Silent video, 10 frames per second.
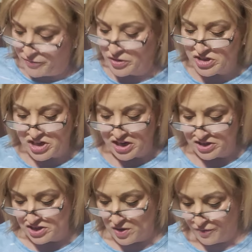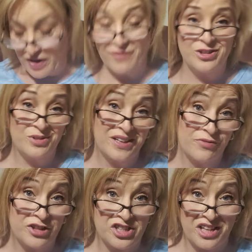me of fish tank. So if I ever do get
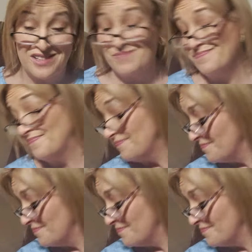a fish tank,